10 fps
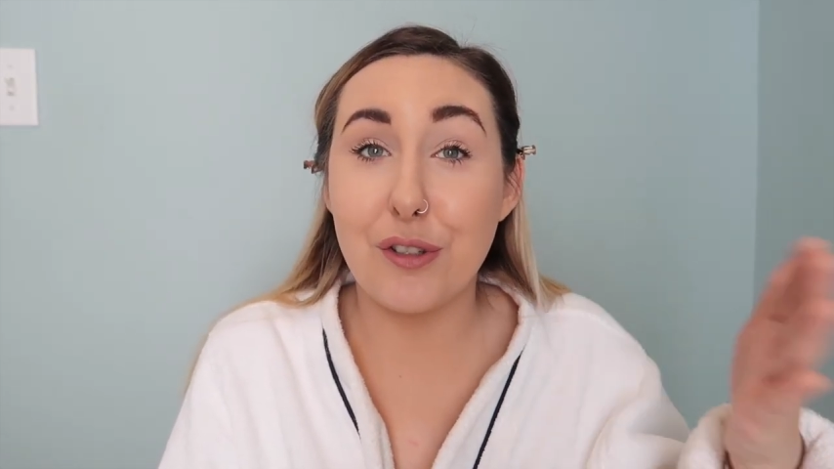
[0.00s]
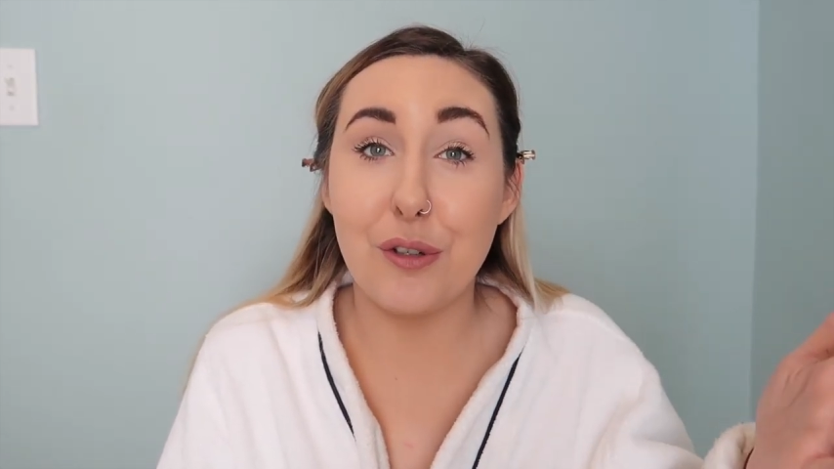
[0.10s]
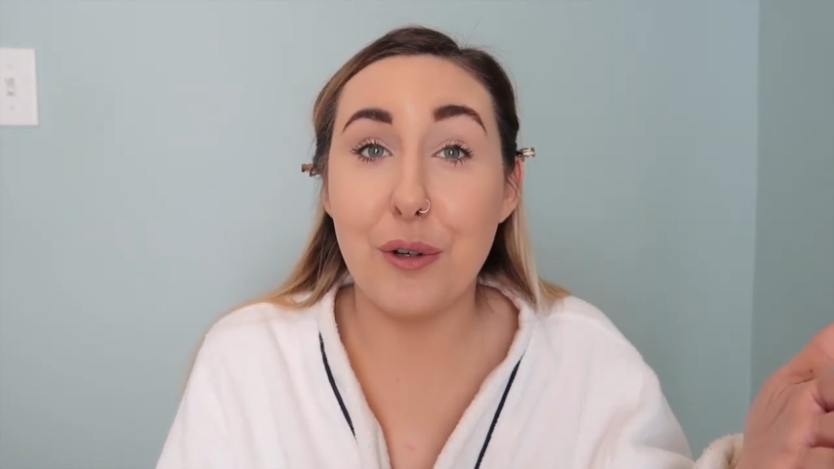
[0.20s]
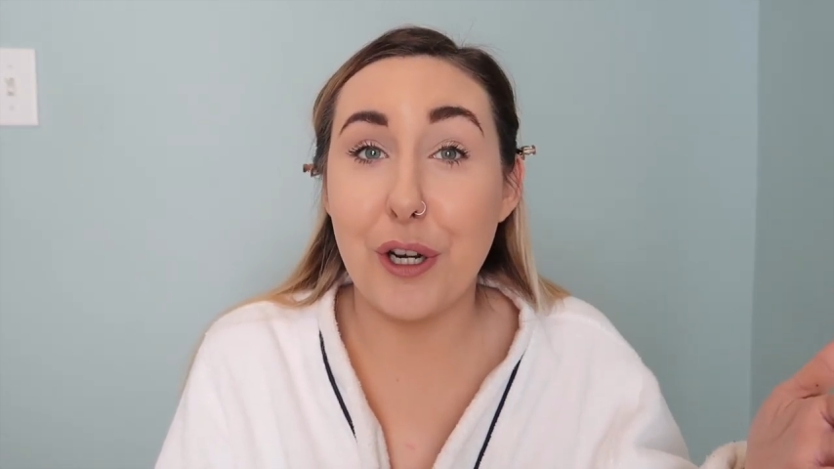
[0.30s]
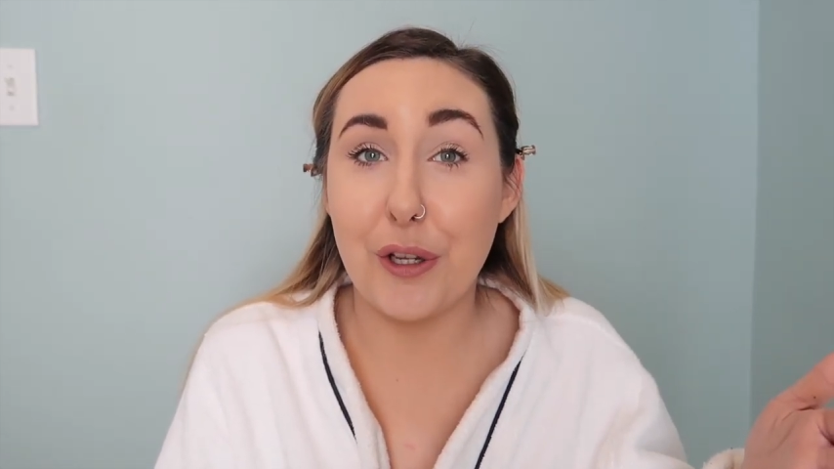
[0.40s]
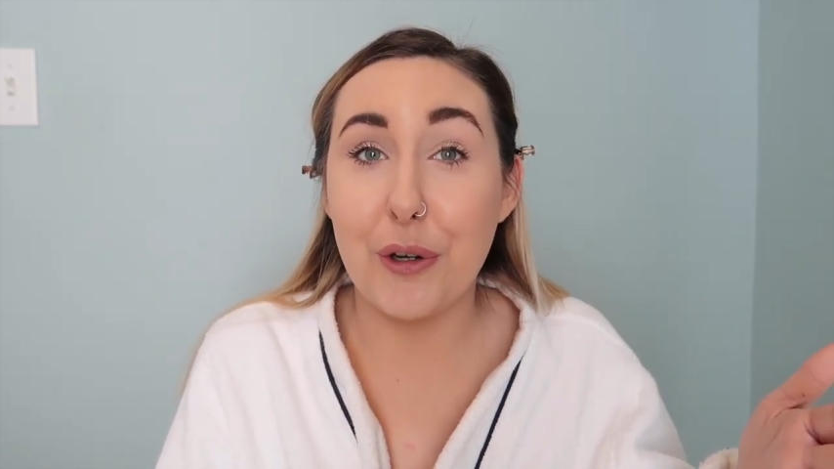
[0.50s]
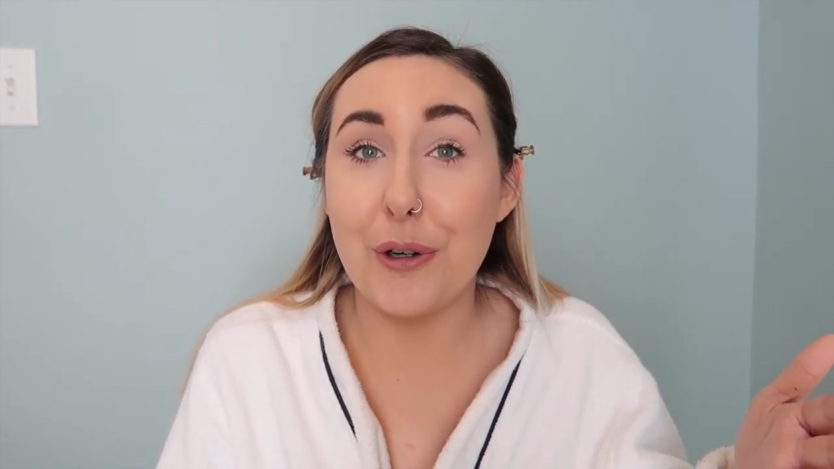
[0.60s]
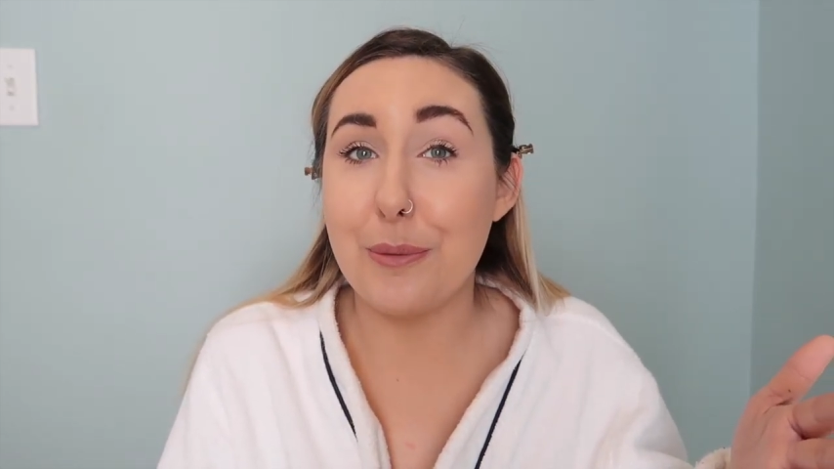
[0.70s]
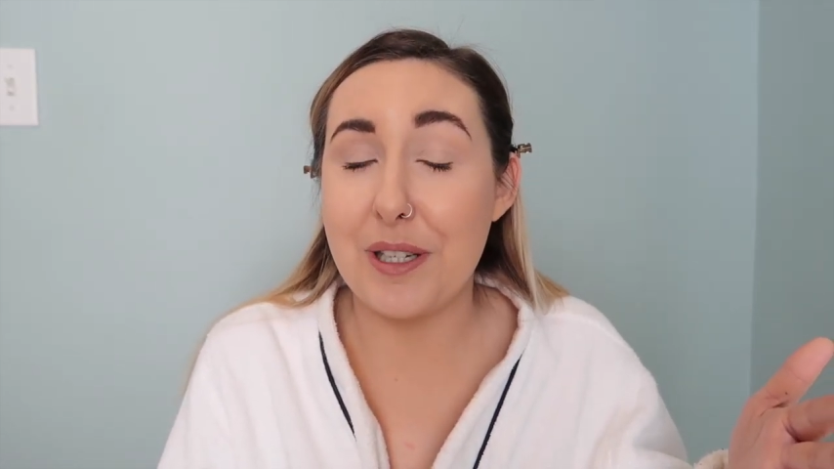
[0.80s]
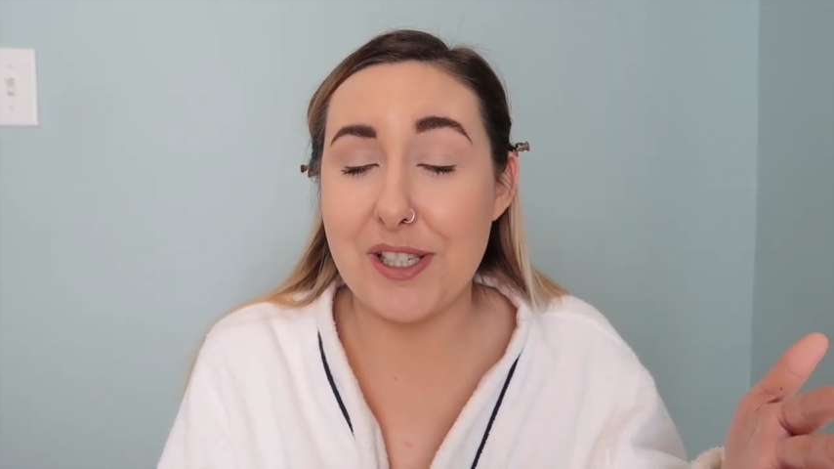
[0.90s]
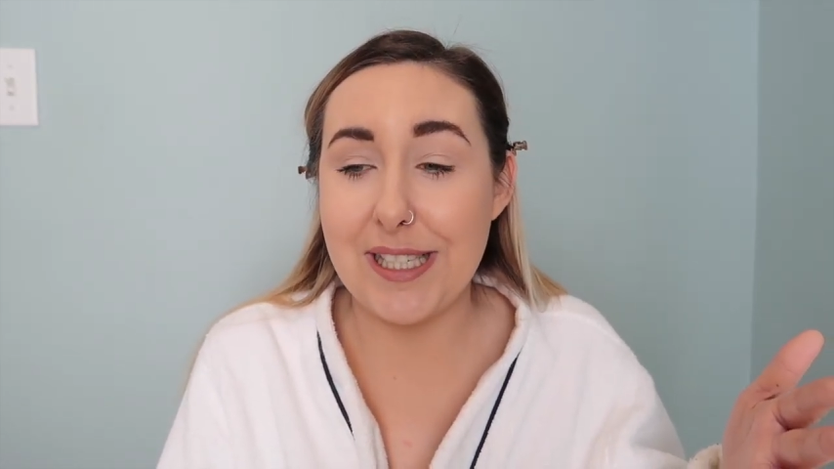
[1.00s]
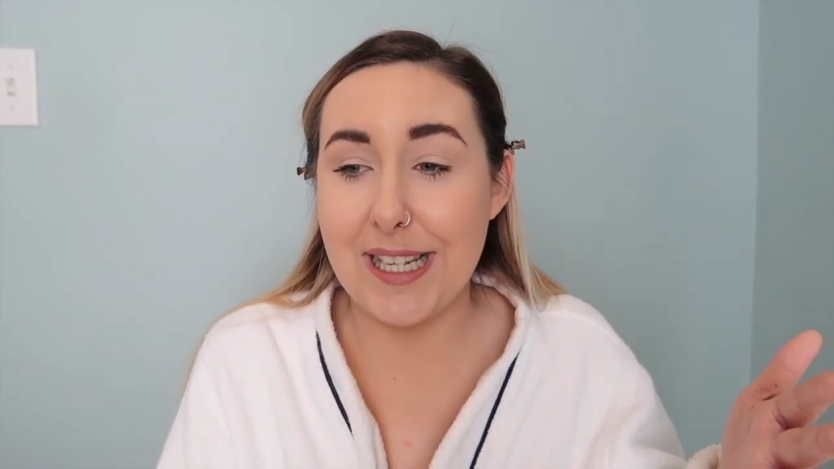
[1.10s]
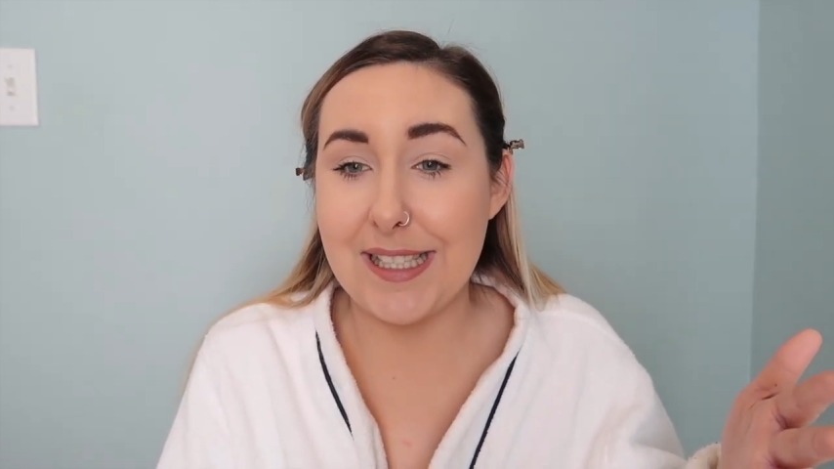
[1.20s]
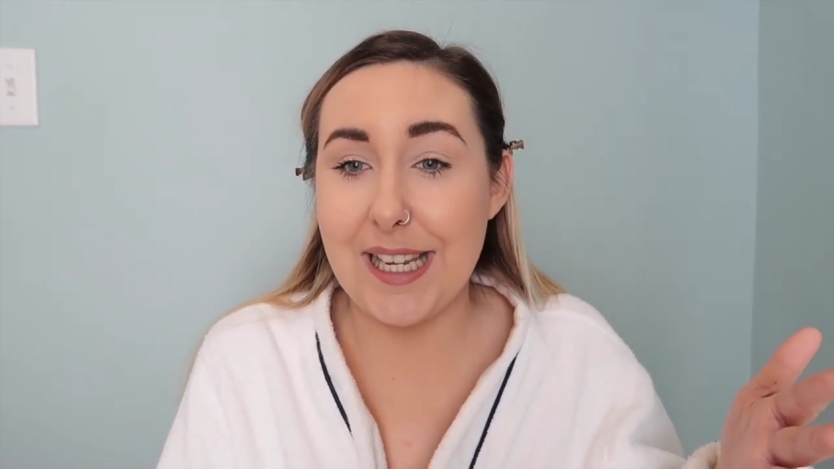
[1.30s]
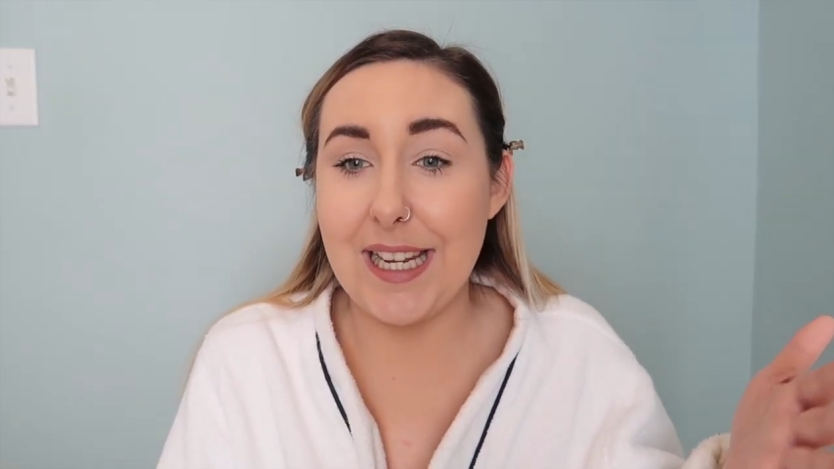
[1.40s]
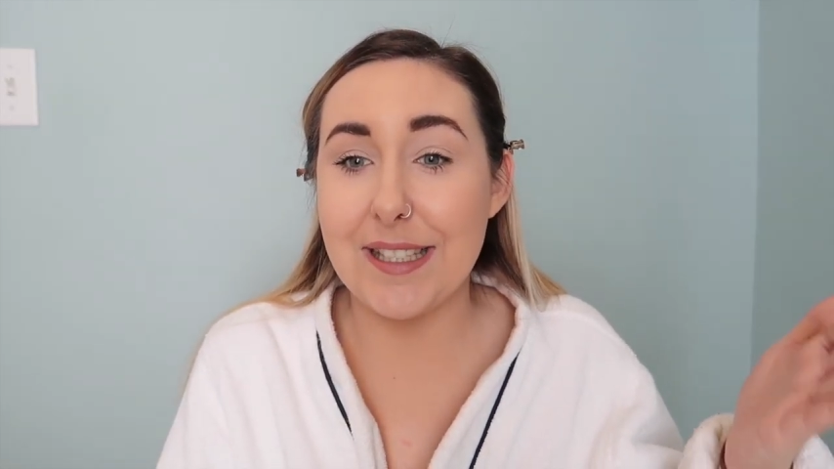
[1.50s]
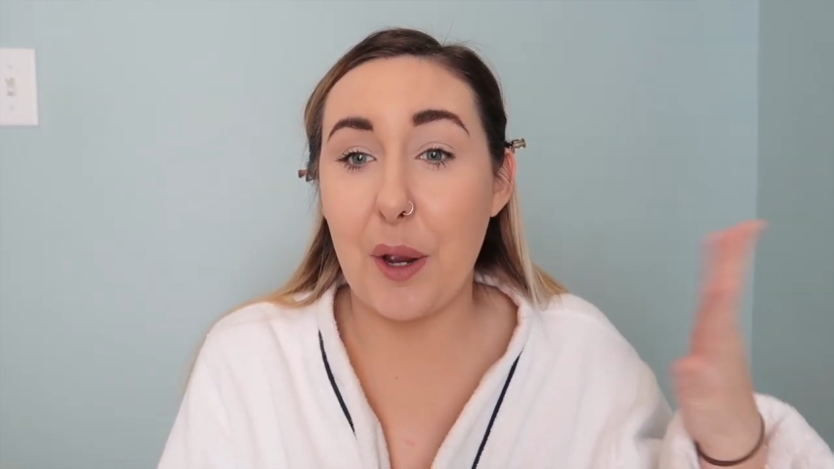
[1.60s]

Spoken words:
school and I got all my GCSEs,